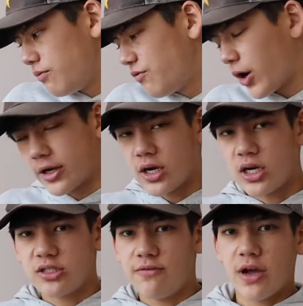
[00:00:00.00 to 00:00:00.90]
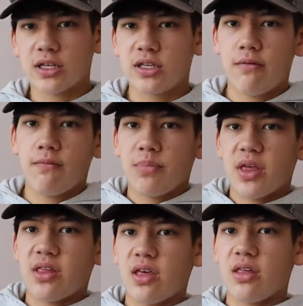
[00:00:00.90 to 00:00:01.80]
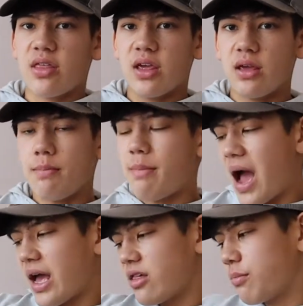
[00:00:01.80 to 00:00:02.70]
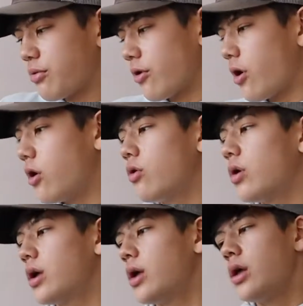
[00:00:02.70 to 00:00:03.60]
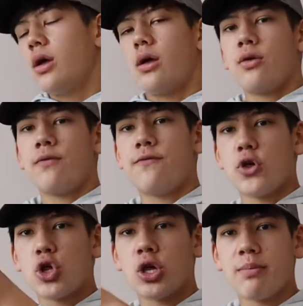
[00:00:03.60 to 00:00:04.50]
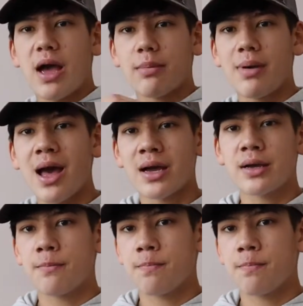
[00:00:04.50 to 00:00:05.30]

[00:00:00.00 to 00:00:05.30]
Very cost effective. This is the Bass Pro fishing backpack.